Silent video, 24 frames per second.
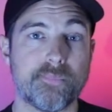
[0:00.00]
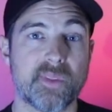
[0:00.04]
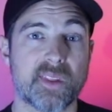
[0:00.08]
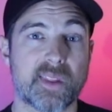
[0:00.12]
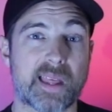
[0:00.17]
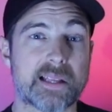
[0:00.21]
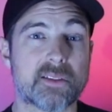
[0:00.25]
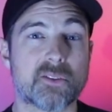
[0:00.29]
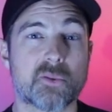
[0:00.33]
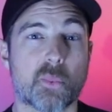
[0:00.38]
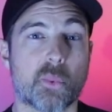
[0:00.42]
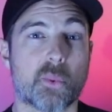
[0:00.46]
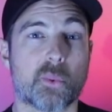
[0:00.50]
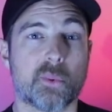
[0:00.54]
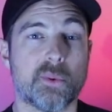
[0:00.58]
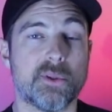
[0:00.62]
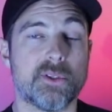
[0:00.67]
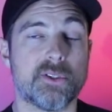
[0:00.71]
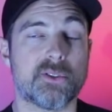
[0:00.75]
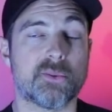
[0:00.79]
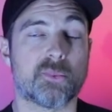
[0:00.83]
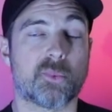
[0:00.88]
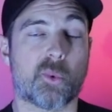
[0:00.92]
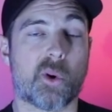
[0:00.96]
that's one
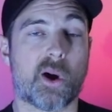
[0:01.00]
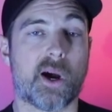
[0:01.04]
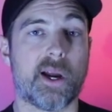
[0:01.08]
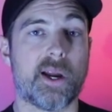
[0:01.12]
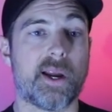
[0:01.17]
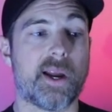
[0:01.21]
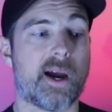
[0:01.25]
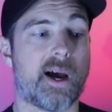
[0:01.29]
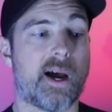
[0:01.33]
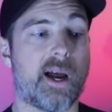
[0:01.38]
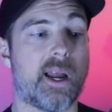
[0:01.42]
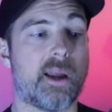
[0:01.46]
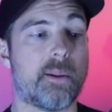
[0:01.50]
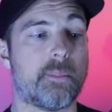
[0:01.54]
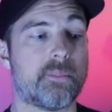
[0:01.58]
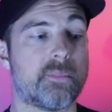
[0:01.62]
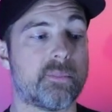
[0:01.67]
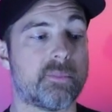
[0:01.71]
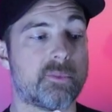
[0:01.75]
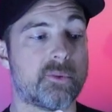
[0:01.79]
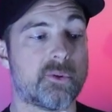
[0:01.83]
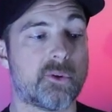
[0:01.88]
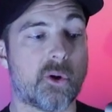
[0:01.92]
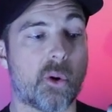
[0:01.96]
reason why I'm
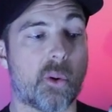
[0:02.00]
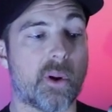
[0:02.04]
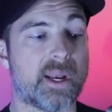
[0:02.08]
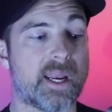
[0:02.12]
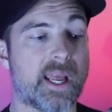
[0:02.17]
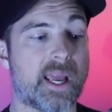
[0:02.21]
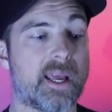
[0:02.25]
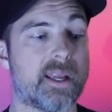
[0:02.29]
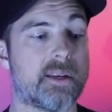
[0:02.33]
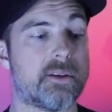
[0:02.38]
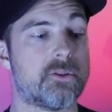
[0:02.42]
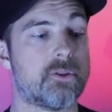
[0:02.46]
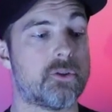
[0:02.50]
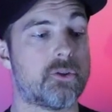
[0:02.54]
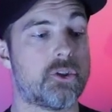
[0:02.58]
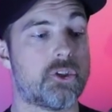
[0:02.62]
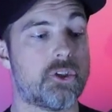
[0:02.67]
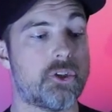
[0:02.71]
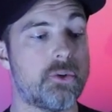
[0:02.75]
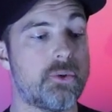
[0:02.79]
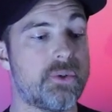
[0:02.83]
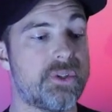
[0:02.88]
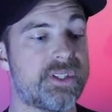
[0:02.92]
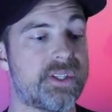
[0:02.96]
going ahead and
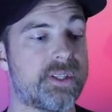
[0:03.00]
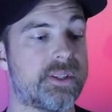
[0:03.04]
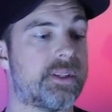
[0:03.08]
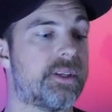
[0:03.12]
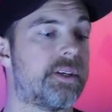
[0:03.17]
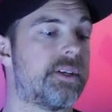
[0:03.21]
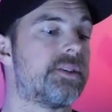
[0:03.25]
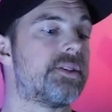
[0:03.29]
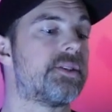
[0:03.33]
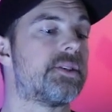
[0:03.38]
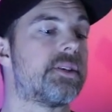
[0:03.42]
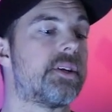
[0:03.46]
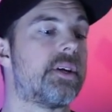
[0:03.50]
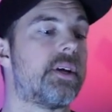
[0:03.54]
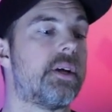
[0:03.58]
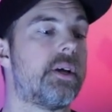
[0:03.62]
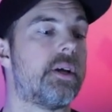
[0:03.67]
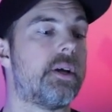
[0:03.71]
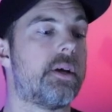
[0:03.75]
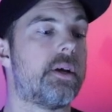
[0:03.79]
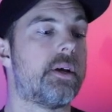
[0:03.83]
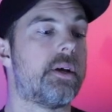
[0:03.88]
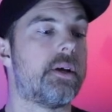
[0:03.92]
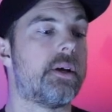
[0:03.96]
choosing this
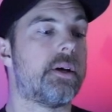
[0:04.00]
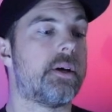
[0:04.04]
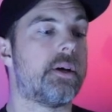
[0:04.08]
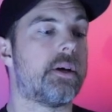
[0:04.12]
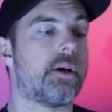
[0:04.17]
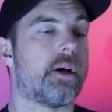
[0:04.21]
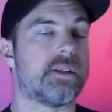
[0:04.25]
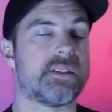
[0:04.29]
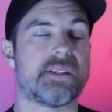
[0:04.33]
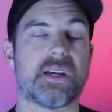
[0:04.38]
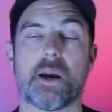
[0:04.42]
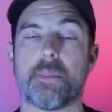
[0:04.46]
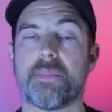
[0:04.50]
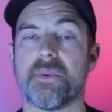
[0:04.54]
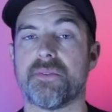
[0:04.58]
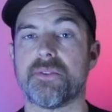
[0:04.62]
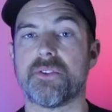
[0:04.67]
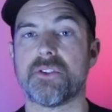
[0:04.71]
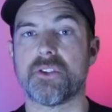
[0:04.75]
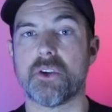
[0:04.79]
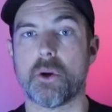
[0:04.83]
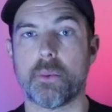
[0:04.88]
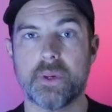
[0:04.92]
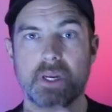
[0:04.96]
on top of
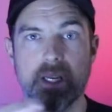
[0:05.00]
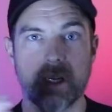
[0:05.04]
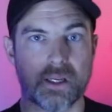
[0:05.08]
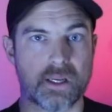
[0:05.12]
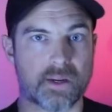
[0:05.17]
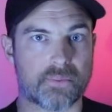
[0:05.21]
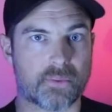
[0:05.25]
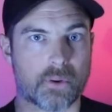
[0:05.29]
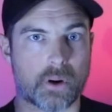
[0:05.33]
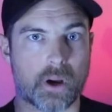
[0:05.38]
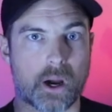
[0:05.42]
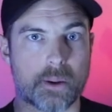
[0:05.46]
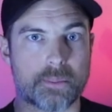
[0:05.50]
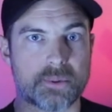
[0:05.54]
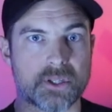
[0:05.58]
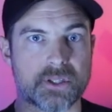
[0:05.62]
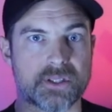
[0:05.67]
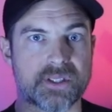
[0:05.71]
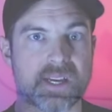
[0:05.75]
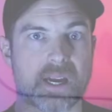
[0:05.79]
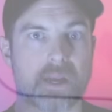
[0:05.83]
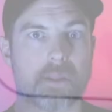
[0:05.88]
so many different options